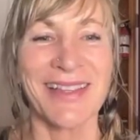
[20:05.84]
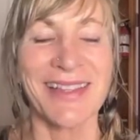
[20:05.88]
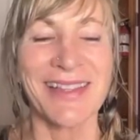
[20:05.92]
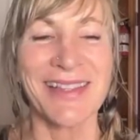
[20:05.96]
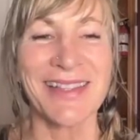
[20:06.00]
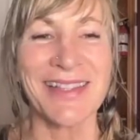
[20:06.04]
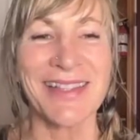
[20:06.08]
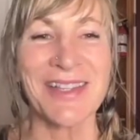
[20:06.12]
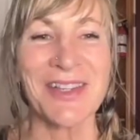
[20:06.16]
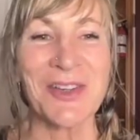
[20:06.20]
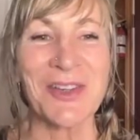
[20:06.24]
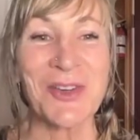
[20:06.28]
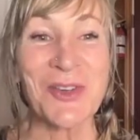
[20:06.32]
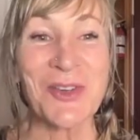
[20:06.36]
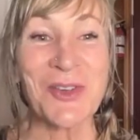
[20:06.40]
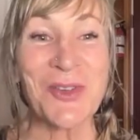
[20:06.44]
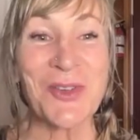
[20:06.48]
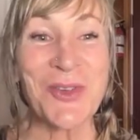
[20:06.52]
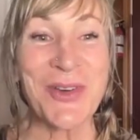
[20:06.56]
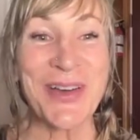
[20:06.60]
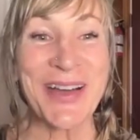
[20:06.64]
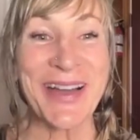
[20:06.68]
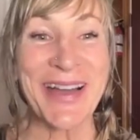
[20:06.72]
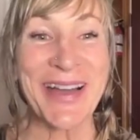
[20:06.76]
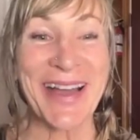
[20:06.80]

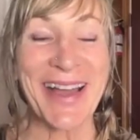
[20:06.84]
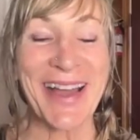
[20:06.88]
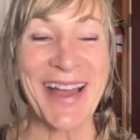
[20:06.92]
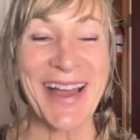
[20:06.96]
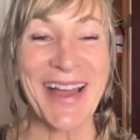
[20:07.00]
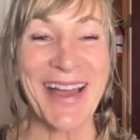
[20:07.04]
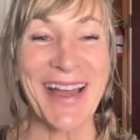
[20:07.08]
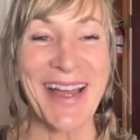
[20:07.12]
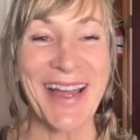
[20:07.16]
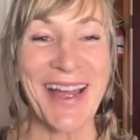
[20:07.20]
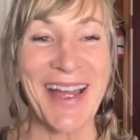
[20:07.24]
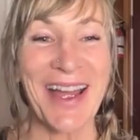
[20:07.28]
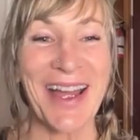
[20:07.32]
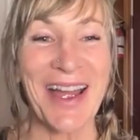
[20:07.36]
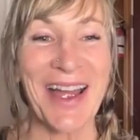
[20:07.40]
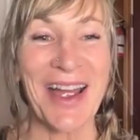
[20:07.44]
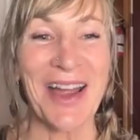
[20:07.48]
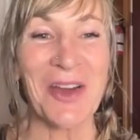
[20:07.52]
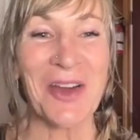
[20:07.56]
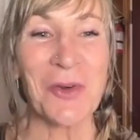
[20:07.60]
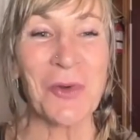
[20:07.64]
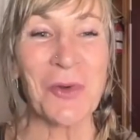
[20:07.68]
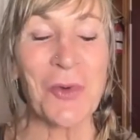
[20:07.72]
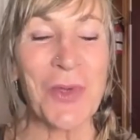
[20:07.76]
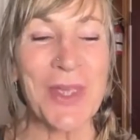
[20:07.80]
So
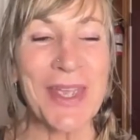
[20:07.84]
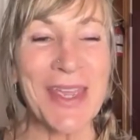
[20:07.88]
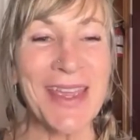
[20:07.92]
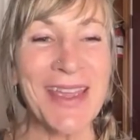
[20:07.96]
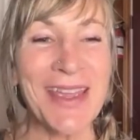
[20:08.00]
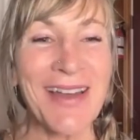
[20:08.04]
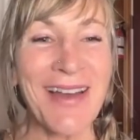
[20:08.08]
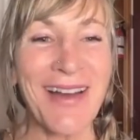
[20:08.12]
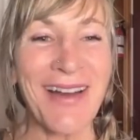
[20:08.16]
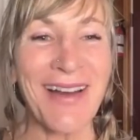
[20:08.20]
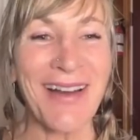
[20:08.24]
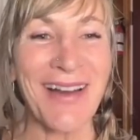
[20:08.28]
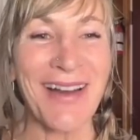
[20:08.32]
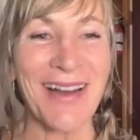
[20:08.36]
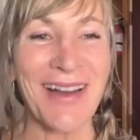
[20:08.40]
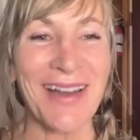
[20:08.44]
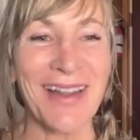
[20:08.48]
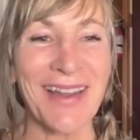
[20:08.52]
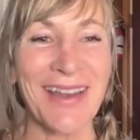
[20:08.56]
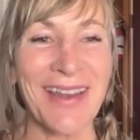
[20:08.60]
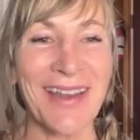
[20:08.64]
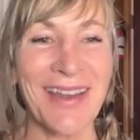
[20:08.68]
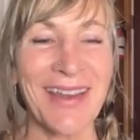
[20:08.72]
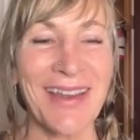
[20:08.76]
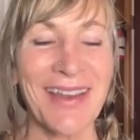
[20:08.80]
are we
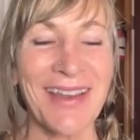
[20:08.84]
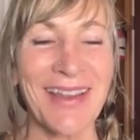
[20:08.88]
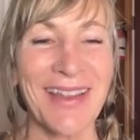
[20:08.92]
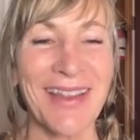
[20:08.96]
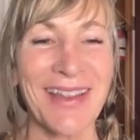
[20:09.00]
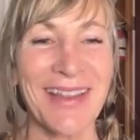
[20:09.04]
on